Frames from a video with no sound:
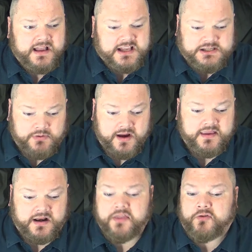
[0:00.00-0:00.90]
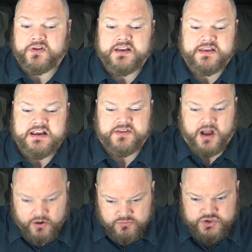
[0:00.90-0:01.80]
So I, and I thought the, the, the
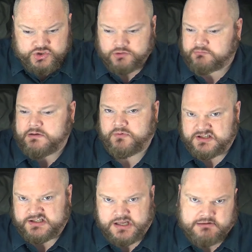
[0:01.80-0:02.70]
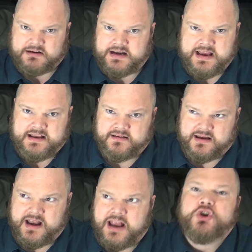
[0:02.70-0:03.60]
whole story was thoroughly
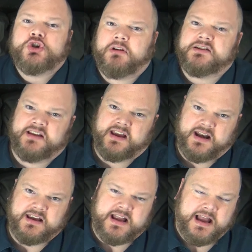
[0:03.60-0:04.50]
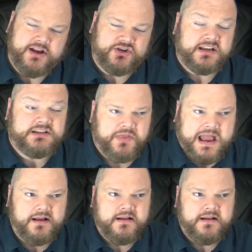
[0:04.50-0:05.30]
interesting and engaging. So that